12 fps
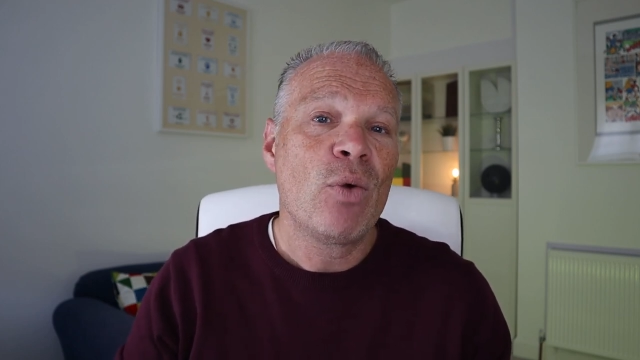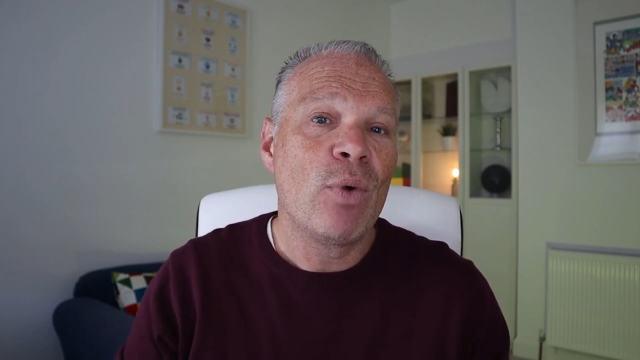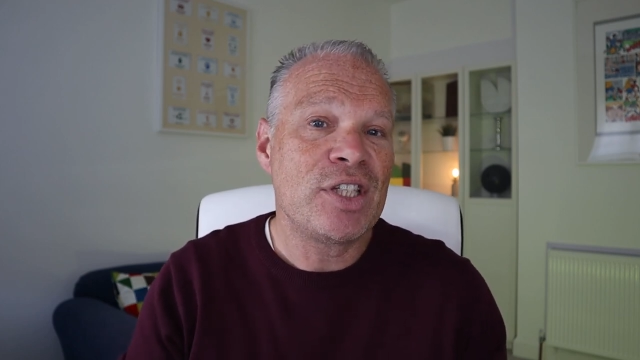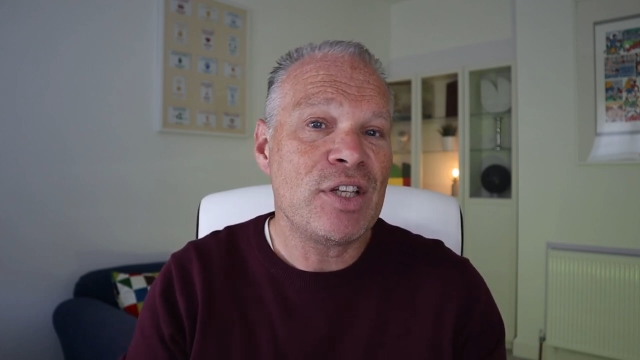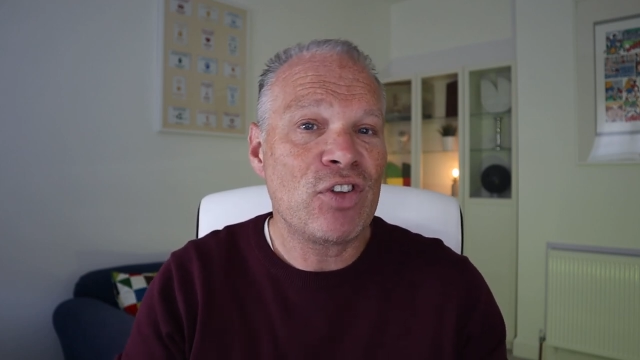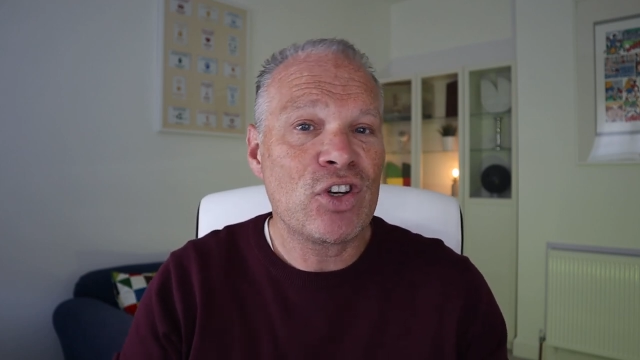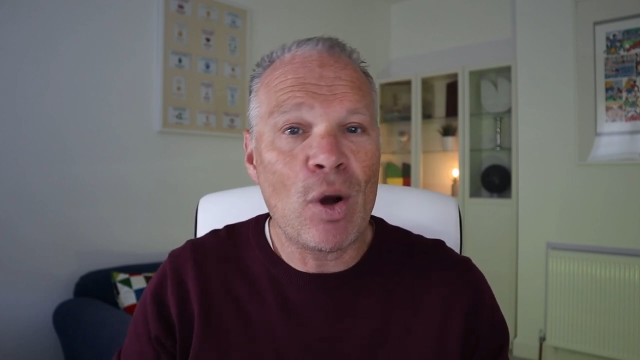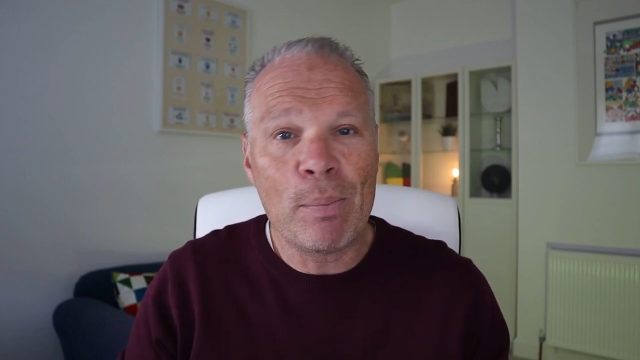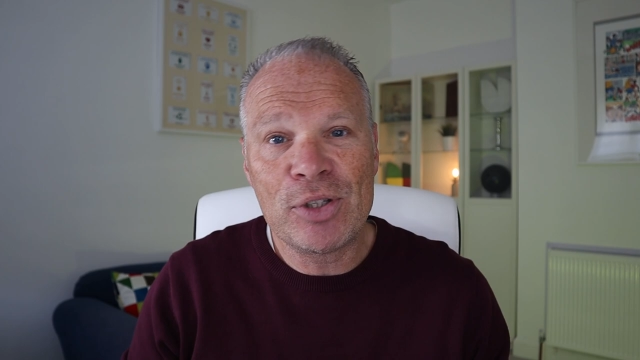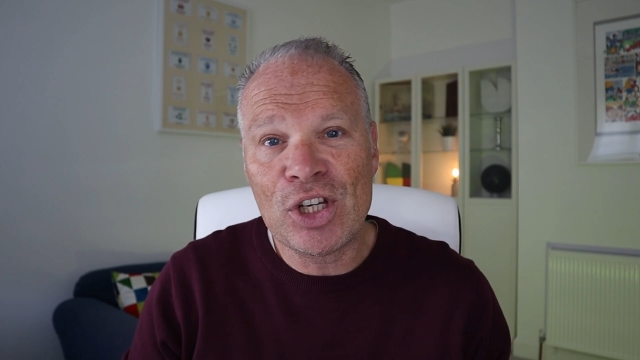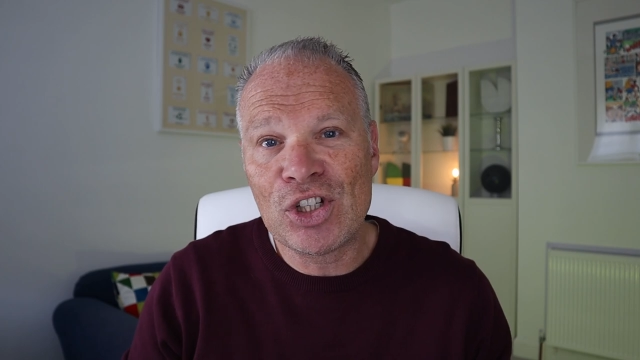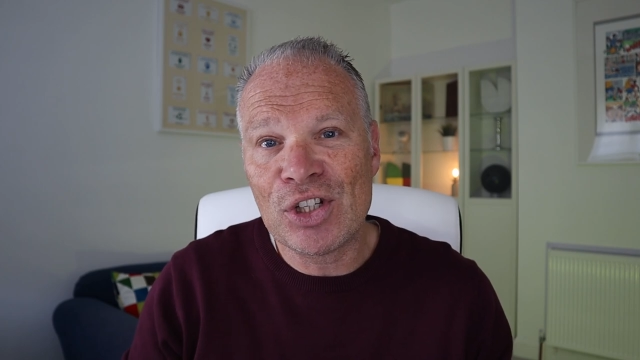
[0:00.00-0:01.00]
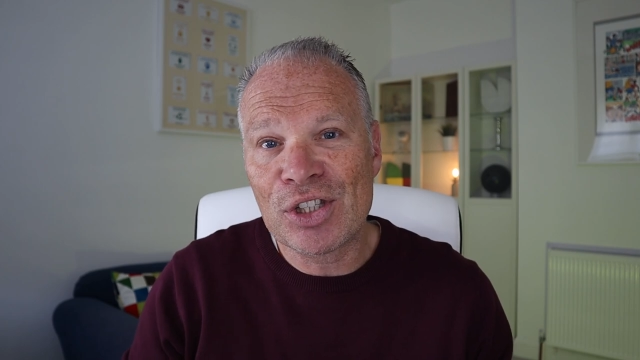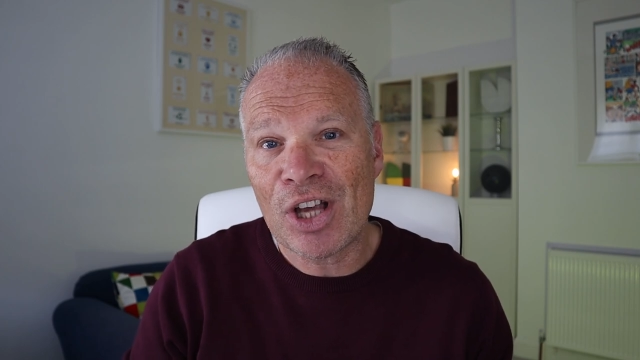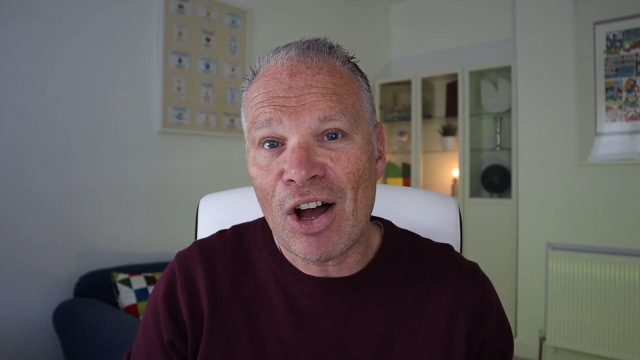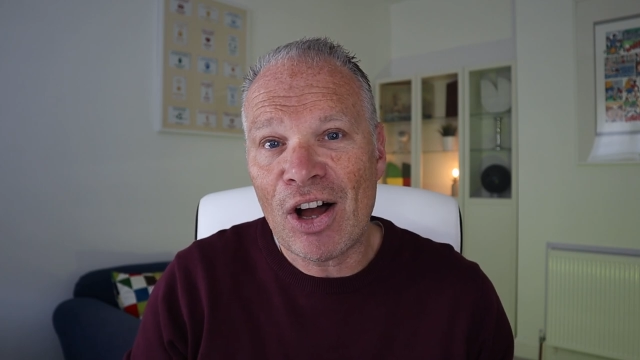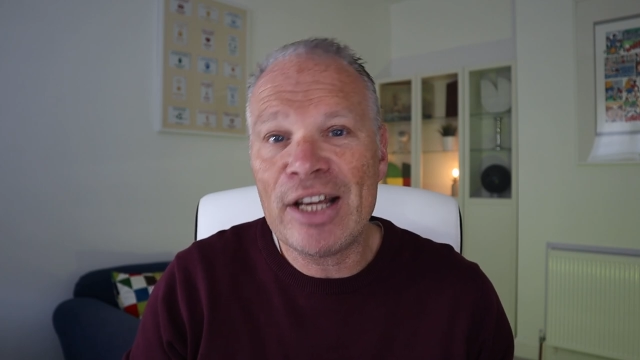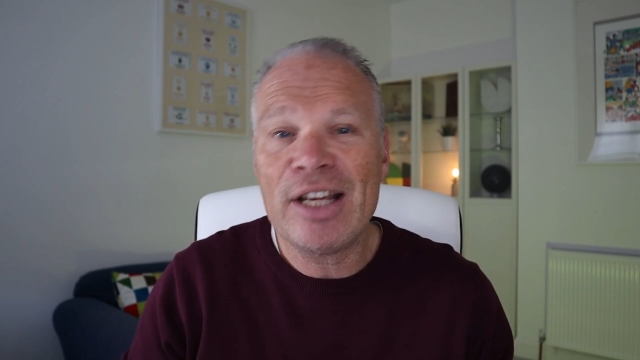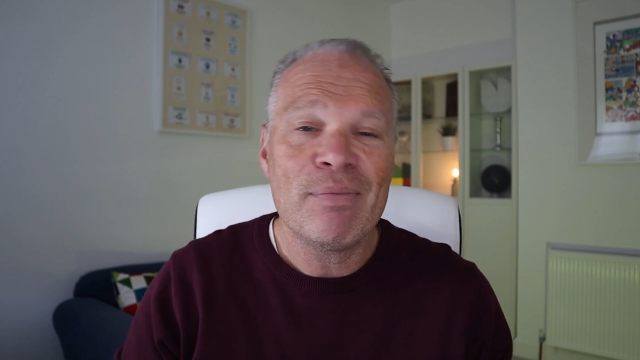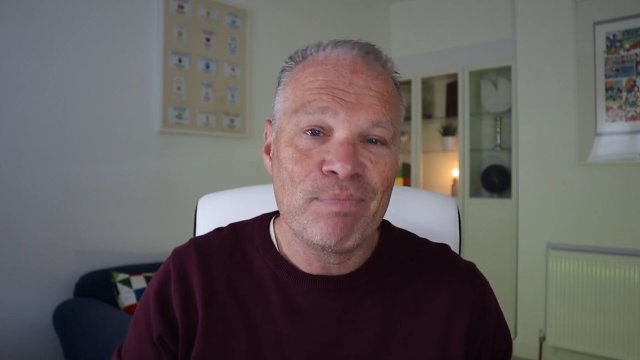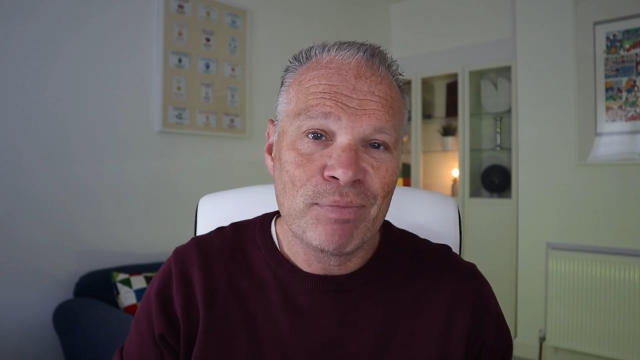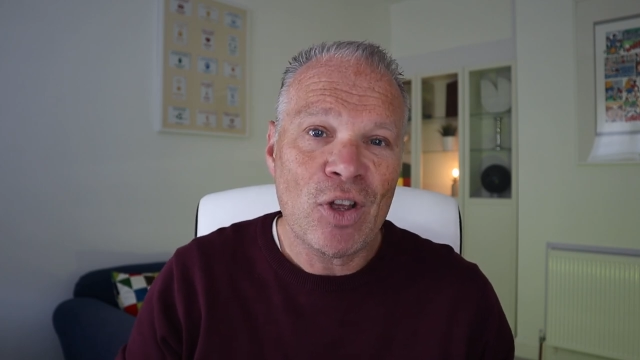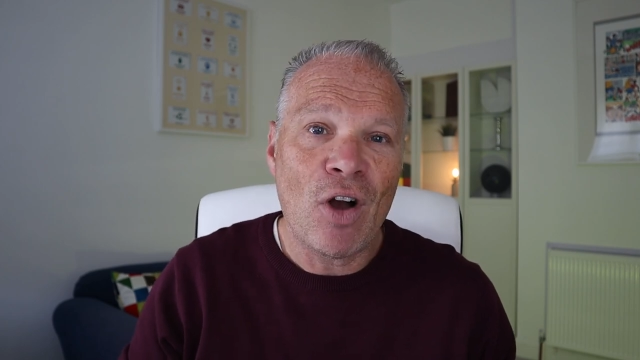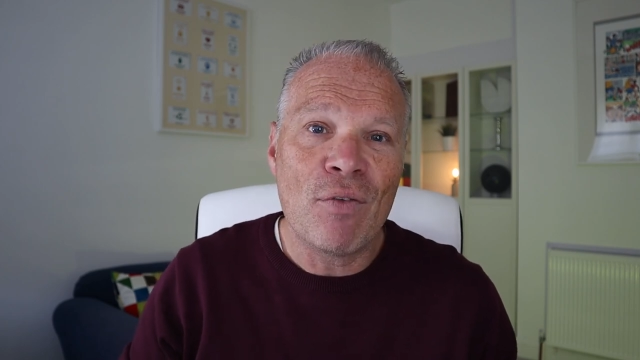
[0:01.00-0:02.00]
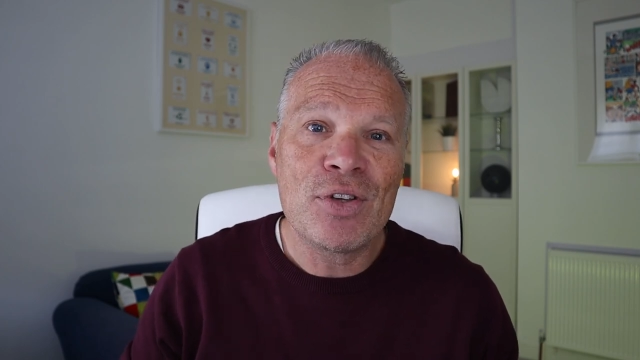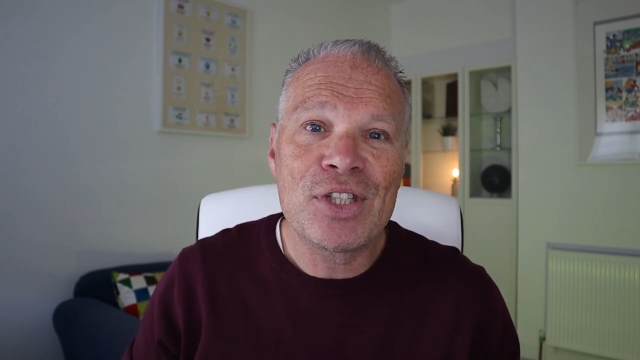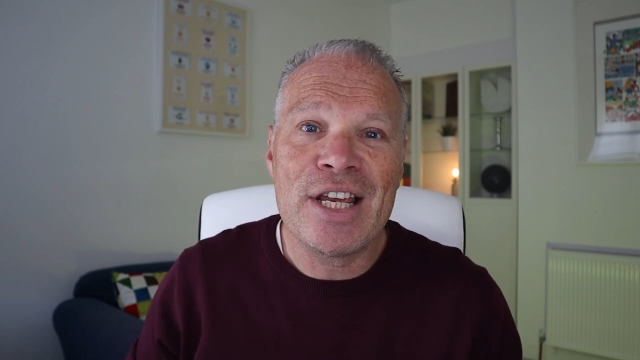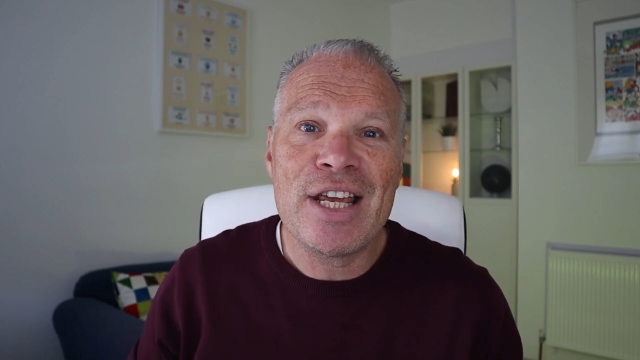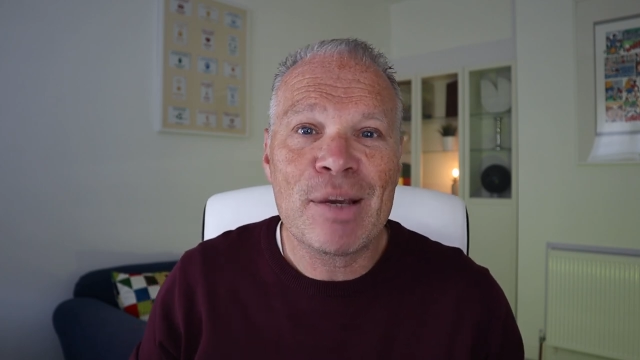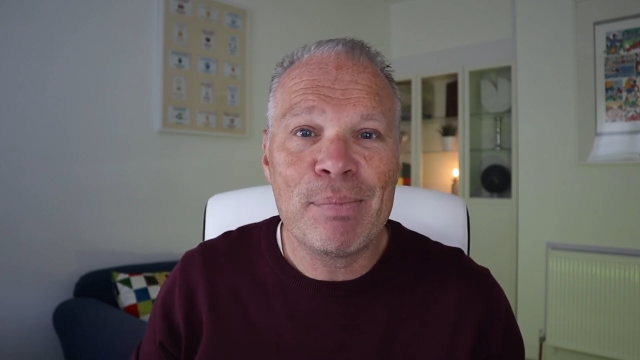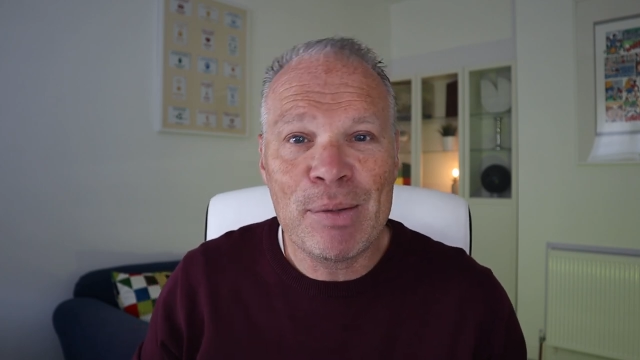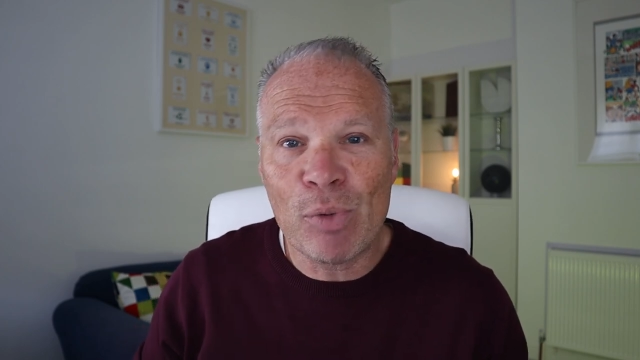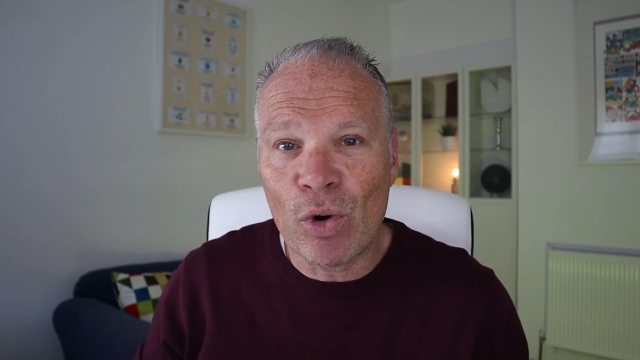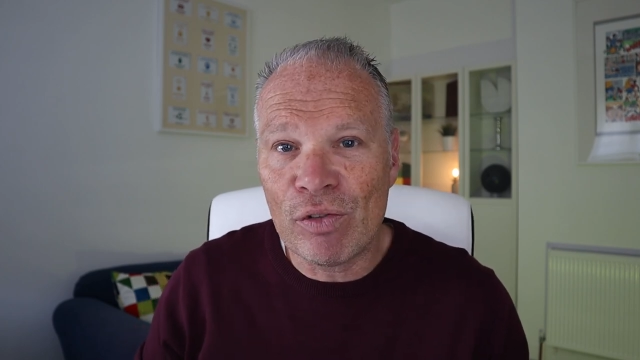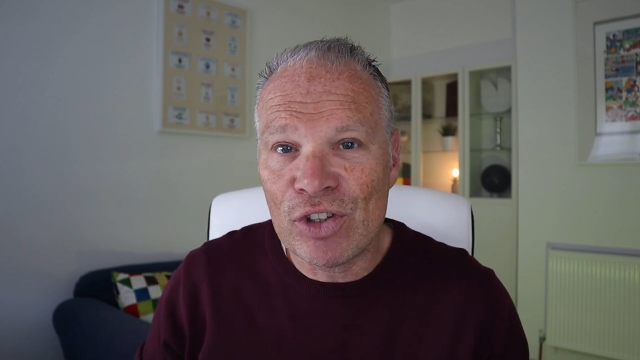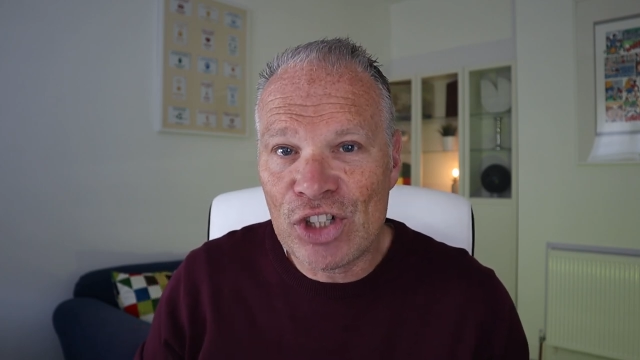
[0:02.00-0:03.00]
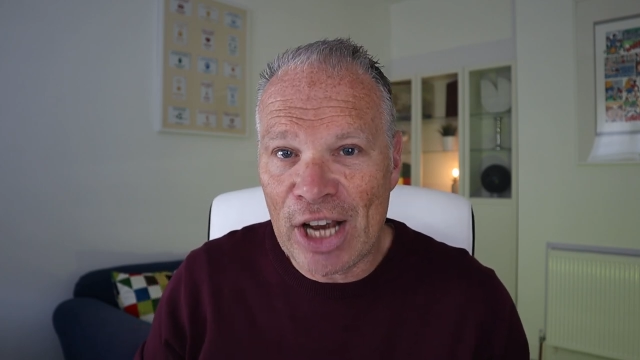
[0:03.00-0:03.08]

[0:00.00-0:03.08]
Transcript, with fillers: Whereas if the competition's high, obviously it can be more of a